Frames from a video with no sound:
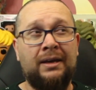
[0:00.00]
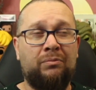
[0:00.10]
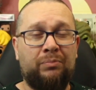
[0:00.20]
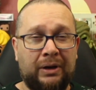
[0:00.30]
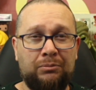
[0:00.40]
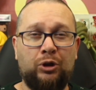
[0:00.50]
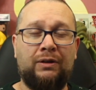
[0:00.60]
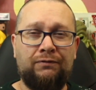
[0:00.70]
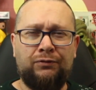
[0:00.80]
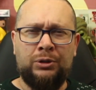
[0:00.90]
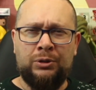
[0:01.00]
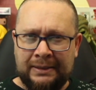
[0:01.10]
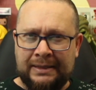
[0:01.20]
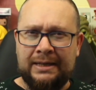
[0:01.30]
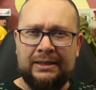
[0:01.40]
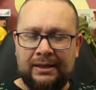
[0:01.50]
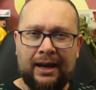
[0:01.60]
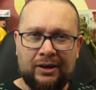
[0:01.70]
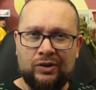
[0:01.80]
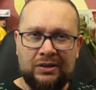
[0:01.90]
but I'm looking forward to a decent
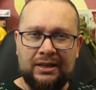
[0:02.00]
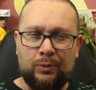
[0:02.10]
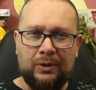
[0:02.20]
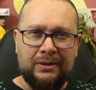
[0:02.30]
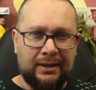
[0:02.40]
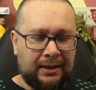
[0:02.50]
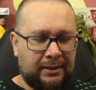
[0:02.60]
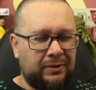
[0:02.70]
action sequence, and they're